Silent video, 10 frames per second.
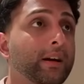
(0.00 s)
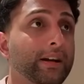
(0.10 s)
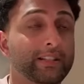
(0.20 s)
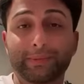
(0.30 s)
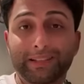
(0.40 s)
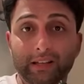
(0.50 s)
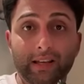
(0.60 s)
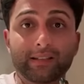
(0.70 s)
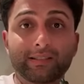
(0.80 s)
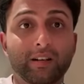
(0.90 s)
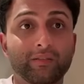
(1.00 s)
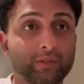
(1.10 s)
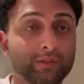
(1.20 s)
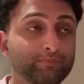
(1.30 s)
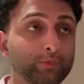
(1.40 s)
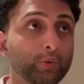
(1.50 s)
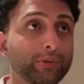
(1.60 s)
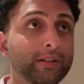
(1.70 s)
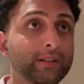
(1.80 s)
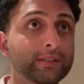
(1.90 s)
It's been the case now for 2
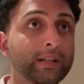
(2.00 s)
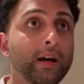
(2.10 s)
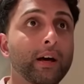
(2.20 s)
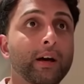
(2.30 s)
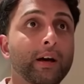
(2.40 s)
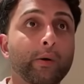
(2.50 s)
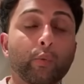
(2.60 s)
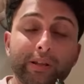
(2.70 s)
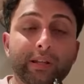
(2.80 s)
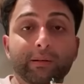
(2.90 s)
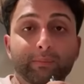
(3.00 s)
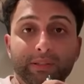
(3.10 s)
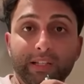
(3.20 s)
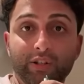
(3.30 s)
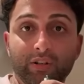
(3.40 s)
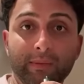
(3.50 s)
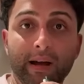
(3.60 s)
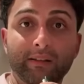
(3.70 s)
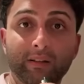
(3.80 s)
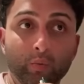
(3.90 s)
years. Winning the possession
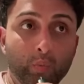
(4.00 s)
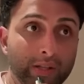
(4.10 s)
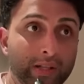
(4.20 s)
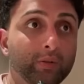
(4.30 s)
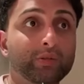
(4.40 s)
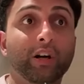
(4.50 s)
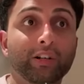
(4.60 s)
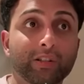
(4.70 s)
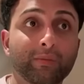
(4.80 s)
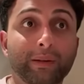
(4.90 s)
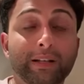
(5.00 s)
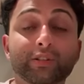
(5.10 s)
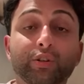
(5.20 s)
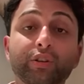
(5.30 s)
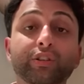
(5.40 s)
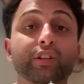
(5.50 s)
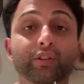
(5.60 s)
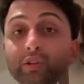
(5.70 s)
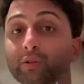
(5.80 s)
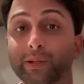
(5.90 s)
battle, winning those hustle plays could
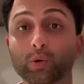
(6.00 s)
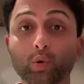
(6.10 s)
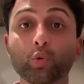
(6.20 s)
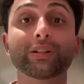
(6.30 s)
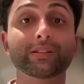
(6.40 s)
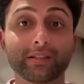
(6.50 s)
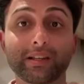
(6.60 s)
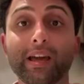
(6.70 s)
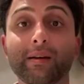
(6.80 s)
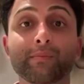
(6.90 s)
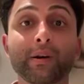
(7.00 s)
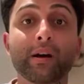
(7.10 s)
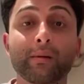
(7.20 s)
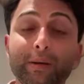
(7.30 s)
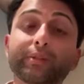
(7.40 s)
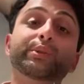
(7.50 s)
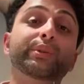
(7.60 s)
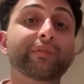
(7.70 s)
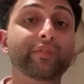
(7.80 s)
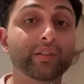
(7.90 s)
determine who wins the game, because you
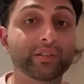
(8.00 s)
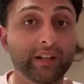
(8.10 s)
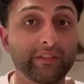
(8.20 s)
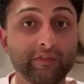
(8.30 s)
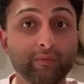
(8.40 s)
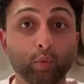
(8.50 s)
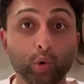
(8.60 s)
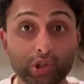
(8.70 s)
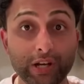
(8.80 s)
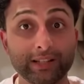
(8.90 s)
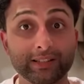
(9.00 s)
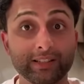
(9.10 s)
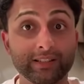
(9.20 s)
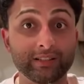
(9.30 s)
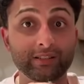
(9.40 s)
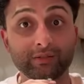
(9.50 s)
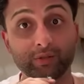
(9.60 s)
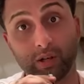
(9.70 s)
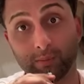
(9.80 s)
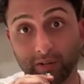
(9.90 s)
give yourself more chances
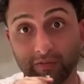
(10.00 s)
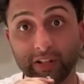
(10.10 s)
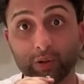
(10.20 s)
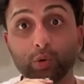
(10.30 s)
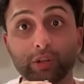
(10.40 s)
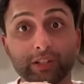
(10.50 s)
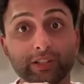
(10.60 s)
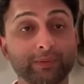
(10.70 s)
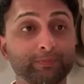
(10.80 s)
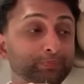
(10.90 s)
to come out victorious.